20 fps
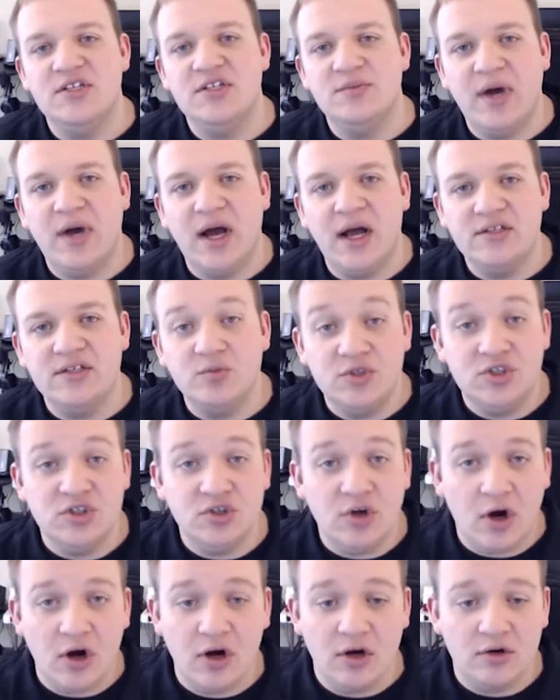bots, which
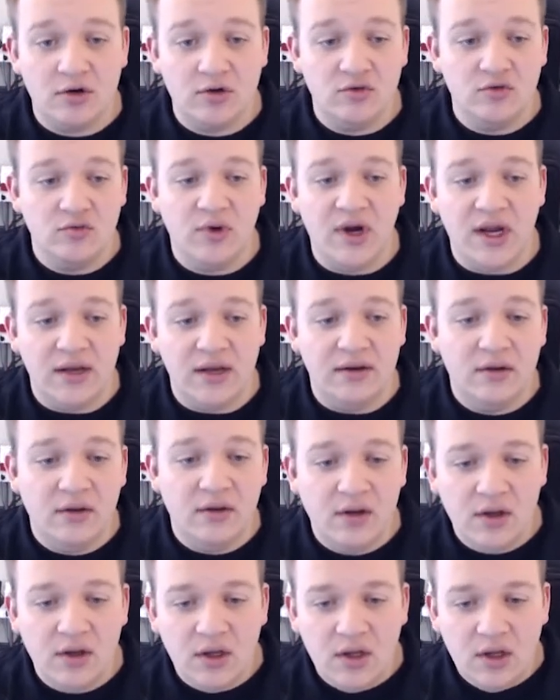are great.
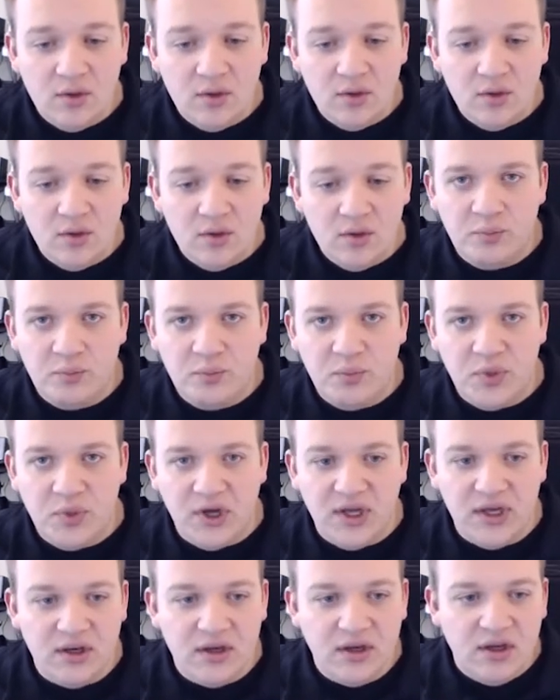
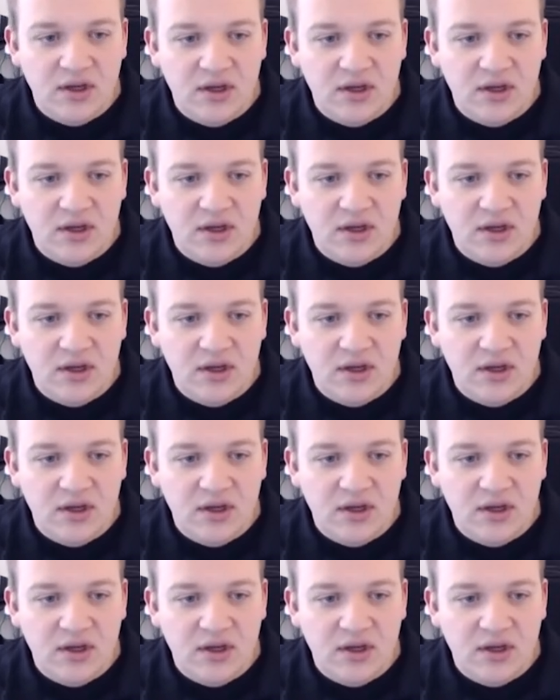But